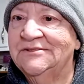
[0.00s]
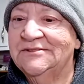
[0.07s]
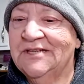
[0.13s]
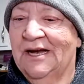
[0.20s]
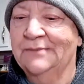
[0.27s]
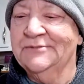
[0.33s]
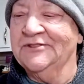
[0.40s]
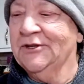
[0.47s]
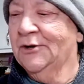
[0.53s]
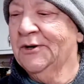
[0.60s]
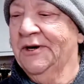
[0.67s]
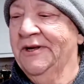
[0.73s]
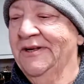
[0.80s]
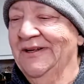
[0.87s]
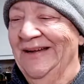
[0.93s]
I'm
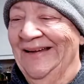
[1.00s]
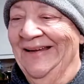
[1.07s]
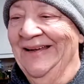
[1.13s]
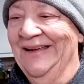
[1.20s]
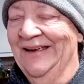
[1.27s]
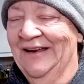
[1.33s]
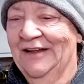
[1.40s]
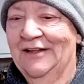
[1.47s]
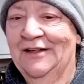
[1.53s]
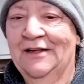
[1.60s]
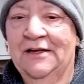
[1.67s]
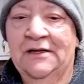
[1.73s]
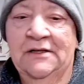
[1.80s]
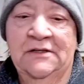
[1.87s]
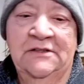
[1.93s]
sorry. It's
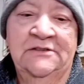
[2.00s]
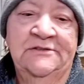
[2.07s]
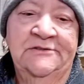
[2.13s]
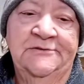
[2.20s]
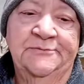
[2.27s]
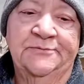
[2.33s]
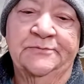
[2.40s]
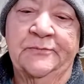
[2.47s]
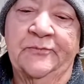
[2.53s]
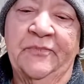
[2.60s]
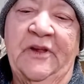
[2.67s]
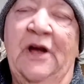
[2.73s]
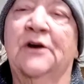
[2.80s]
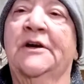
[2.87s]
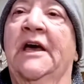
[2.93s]
okay.
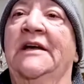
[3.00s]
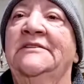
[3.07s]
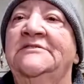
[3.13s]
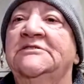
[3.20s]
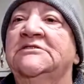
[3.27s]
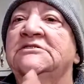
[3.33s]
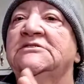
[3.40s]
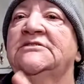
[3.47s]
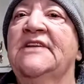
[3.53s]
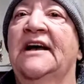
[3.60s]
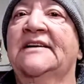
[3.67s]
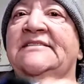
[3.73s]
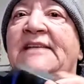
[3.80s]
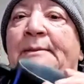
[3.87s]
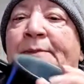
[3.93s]
Okay.
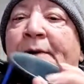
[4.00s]
Next up,